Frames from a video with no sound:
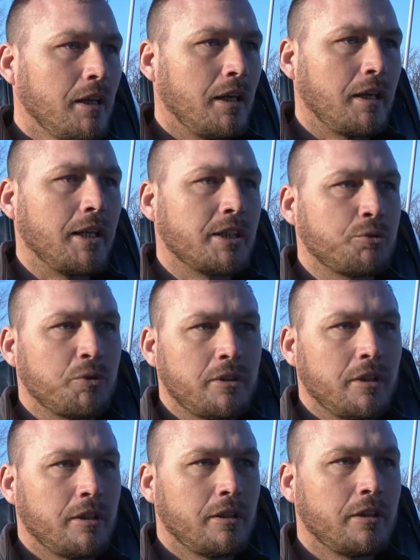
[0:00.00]
I guess with
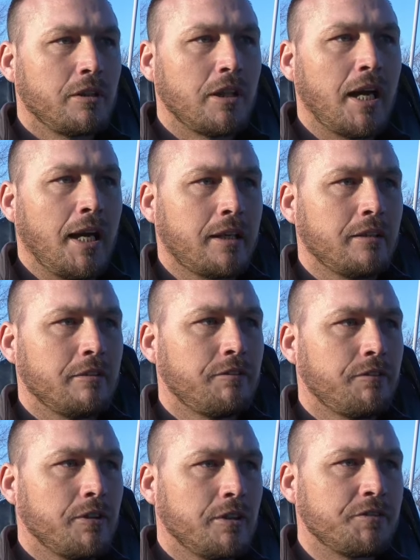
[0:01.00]
the, the lack of,
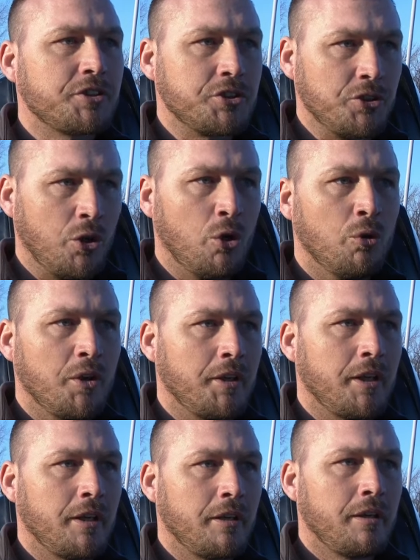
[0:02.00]
of snow and,
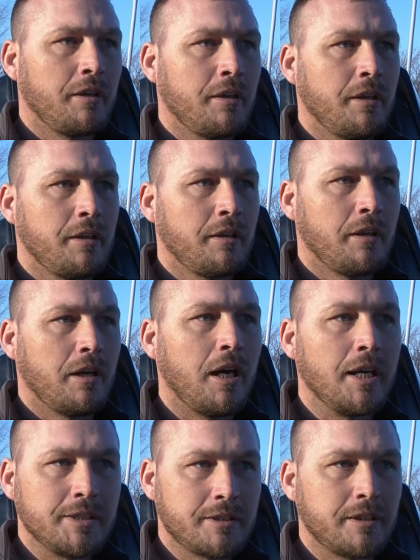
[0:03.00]
and, and
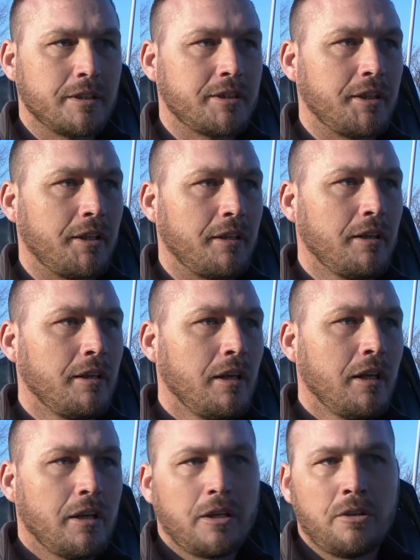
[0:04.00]
ice this year,
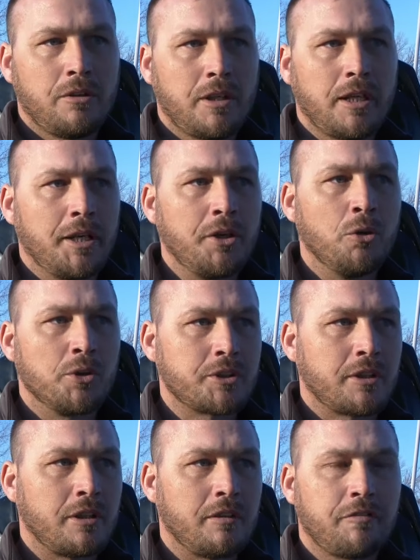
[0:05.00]
you know, I, I know it's
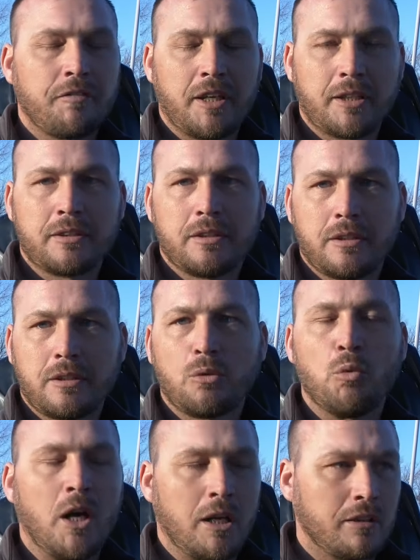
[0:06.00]
going to affect uh, the
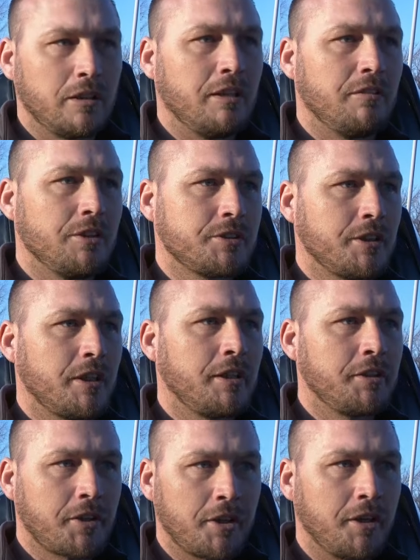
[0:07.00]
water levels and
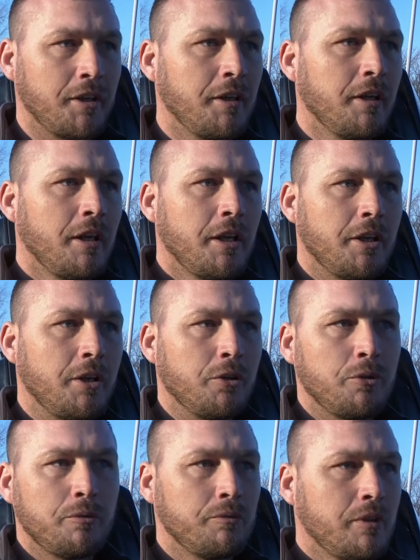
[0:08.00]
in turn, you
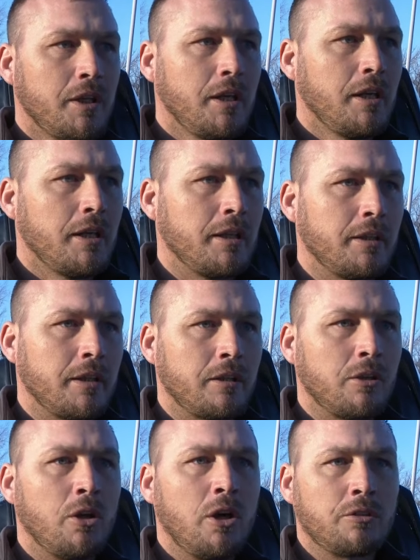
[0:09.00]
know, in, in the
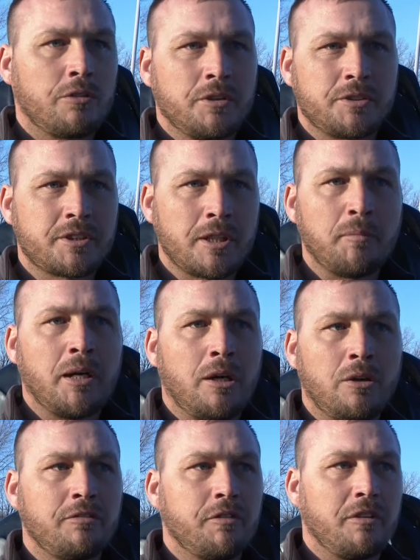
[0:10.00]
long run
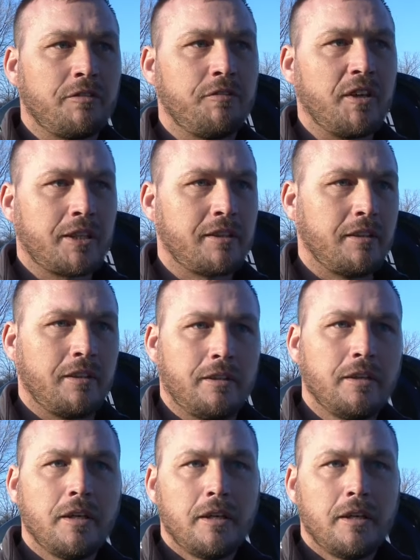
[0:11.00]
somehow affect the, uh,